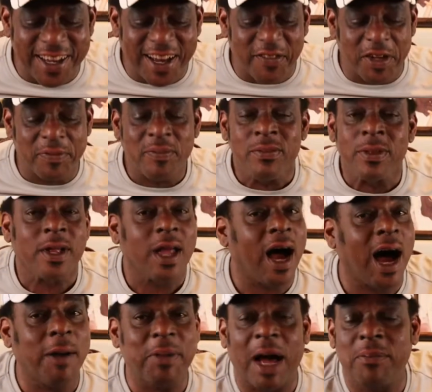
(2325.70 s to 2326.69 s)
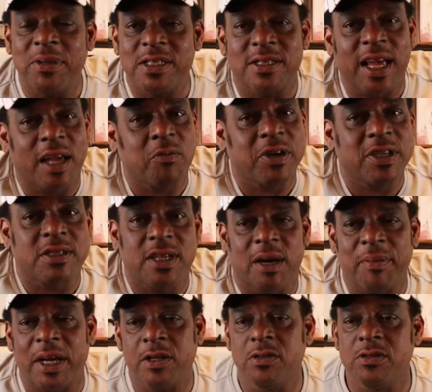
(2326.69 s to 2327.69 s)
love it. I'm, I'm, the same way,
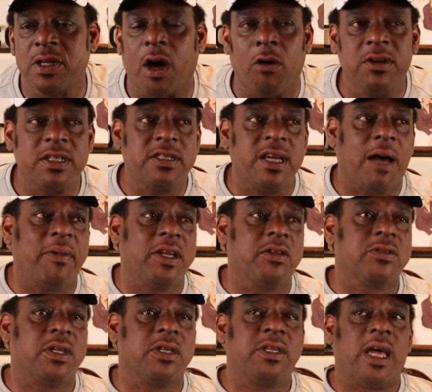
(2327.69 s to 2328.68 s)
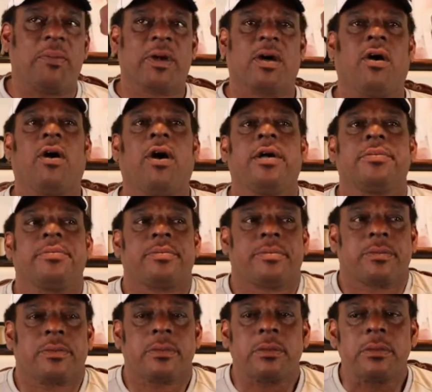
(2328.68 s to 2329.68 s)
Tim. I use the only time I use a debit card
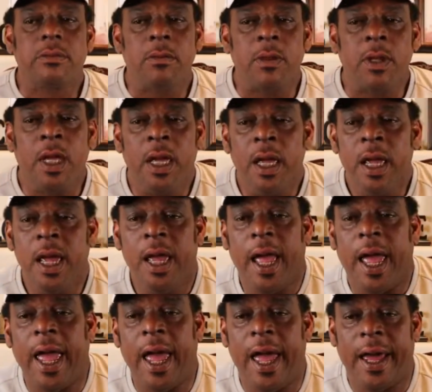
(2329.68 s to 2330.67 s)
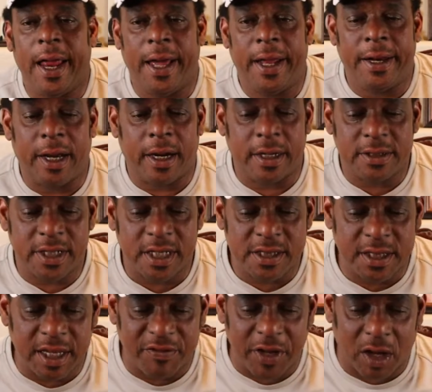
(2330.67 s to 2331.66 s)
and, and uh,
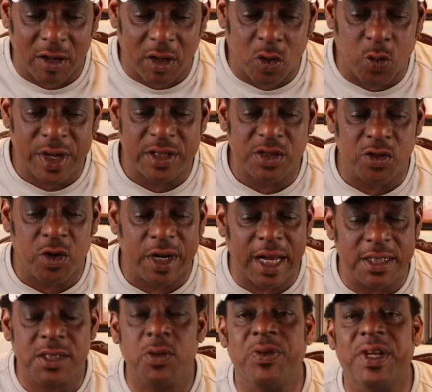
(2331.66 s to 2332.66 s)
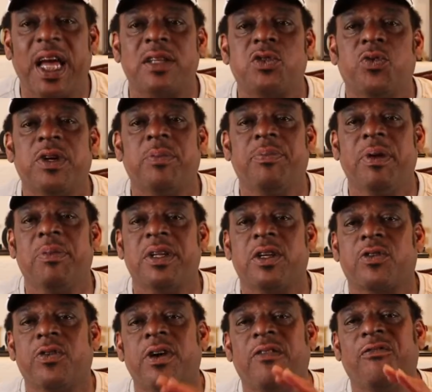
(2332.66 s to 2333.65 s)
just to give y'all a quick story, I see we got 20 people
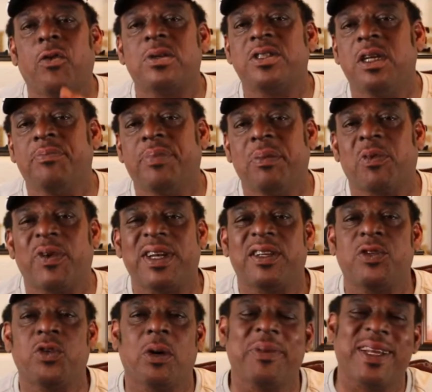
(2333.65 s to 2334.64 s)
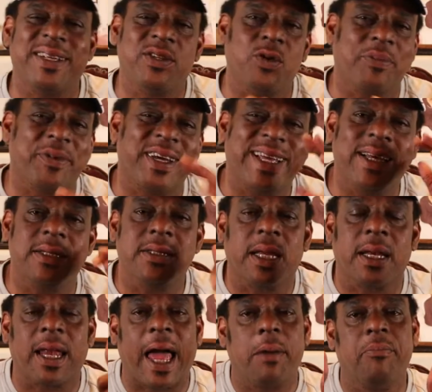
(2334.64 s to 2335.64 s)
in the crib, 14 people ringing the doorbell. The doorbell is
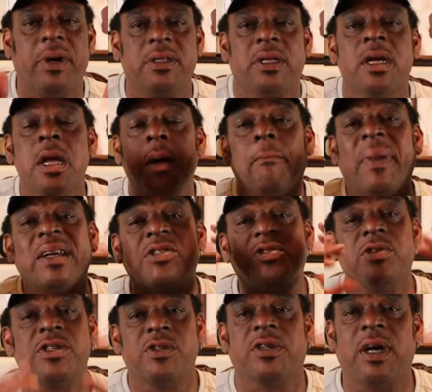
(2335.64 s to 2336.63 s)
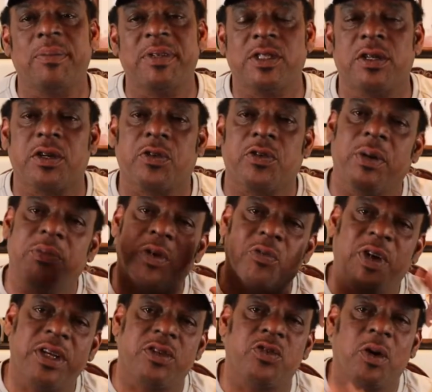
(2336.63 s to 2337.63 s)
the like button. Make sure as you come into the crib,
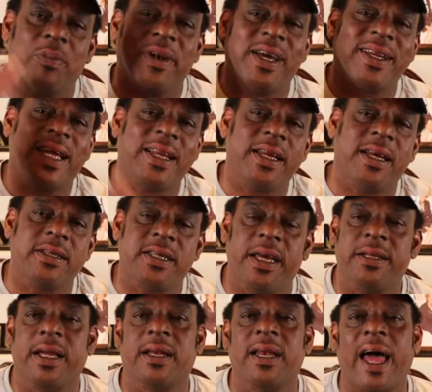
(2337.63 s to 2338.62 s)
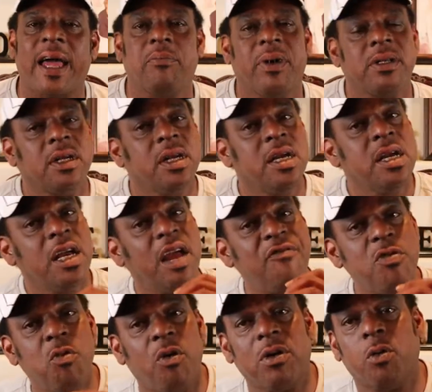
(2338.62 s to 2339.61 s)
you ring the doorbell, and that is hitting that like button.
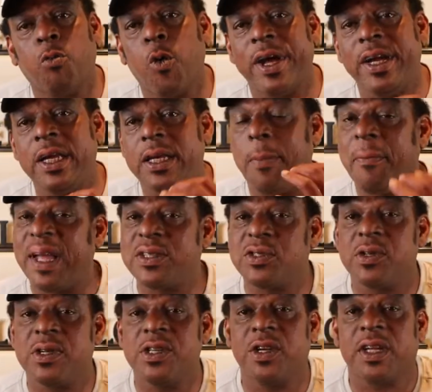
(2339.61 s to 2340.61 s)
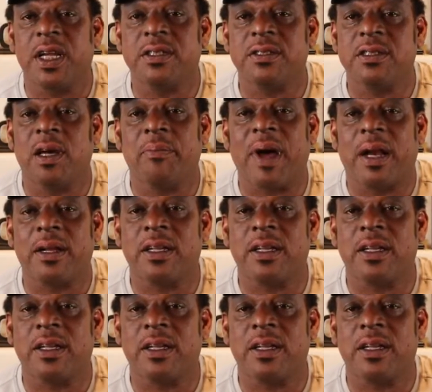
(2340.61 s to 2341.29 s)
If you want to wait and make sure you're getting something